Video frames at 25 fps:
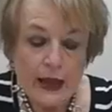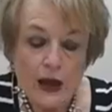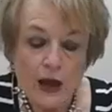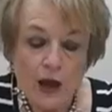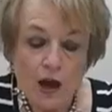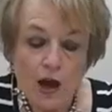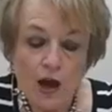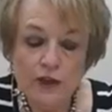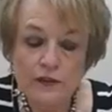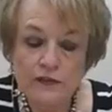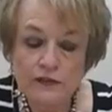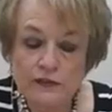
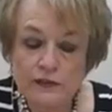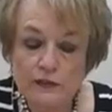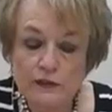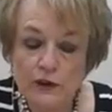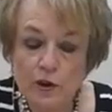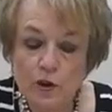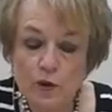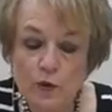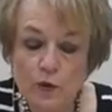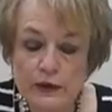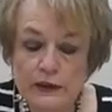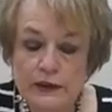
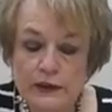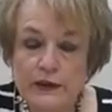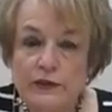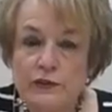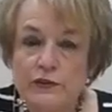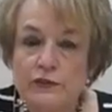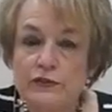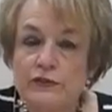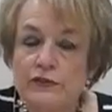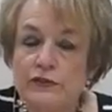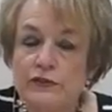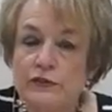Also,
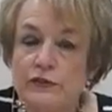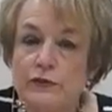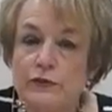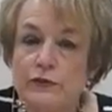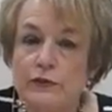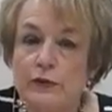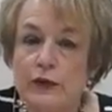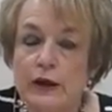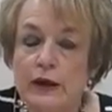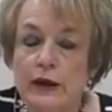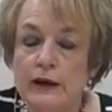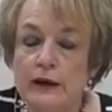another
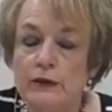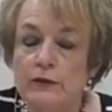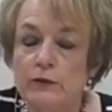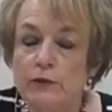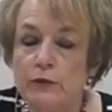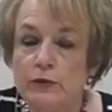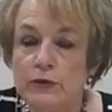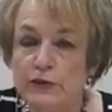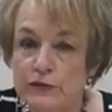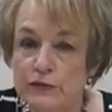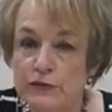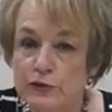
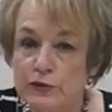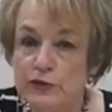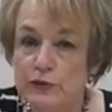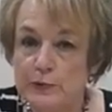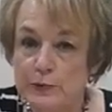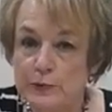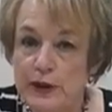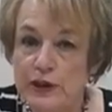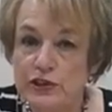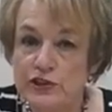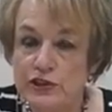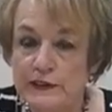research
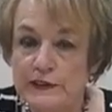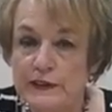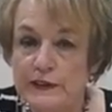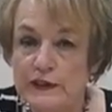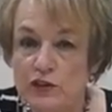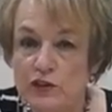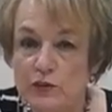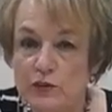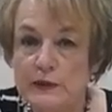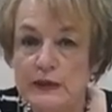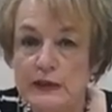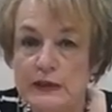project that
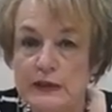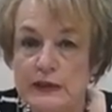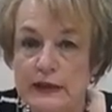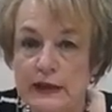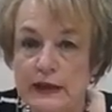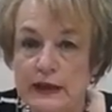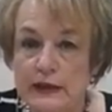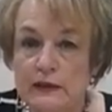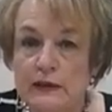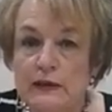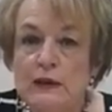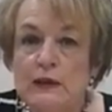has been
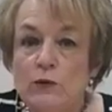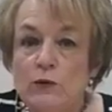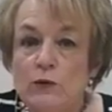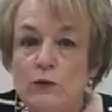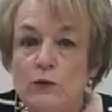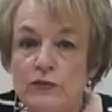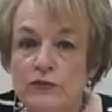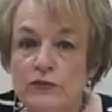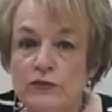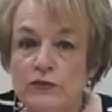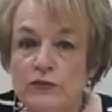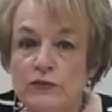done
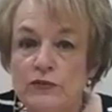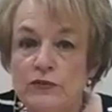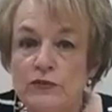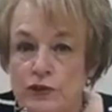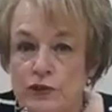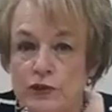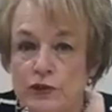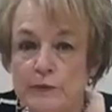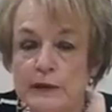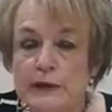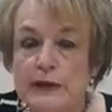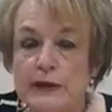was done in
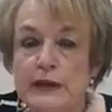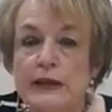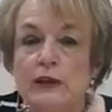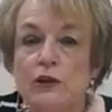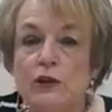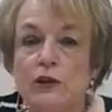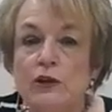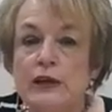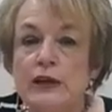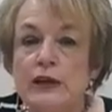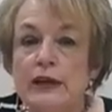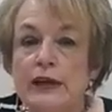Germany
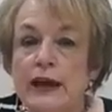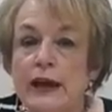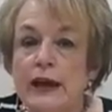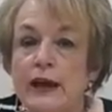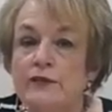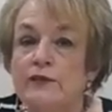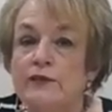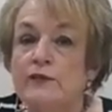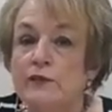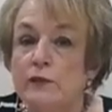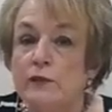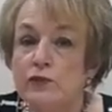looking
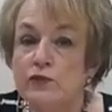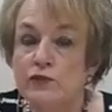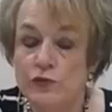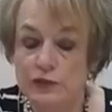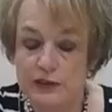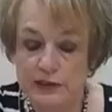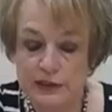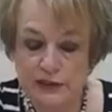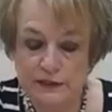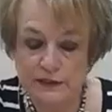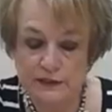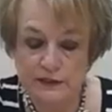at
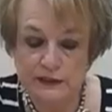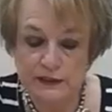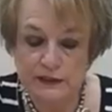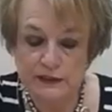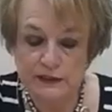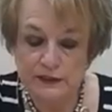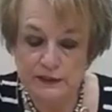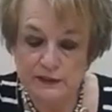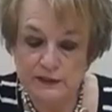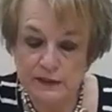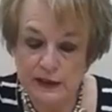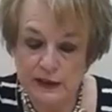social
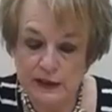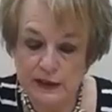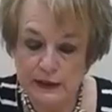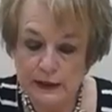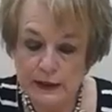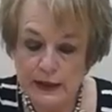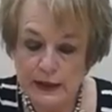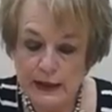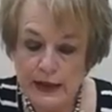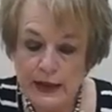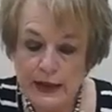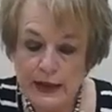distancing.
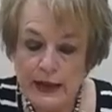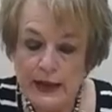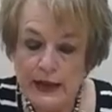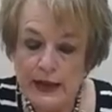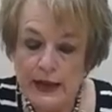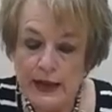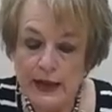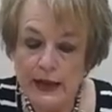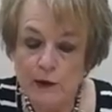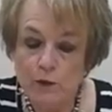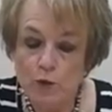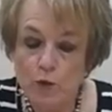
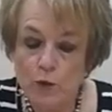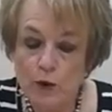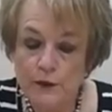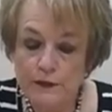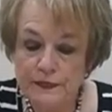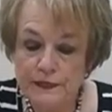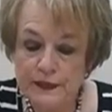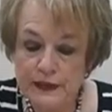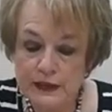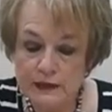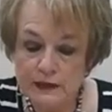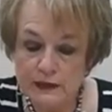And what
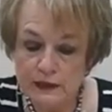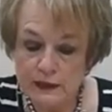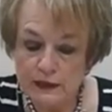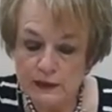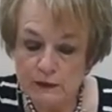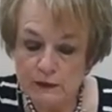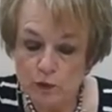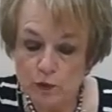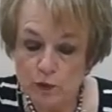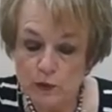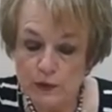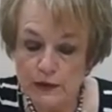they did
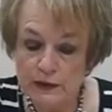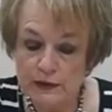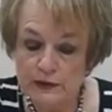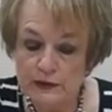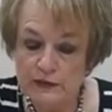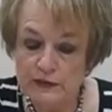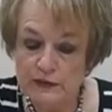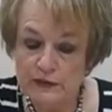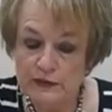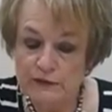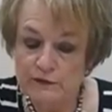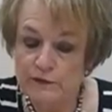
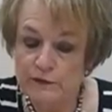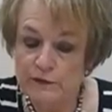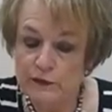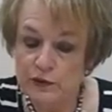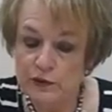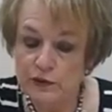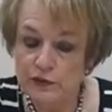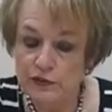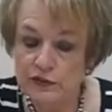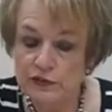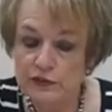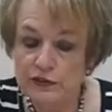was
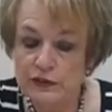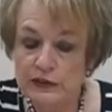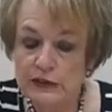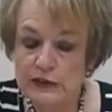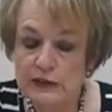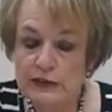first,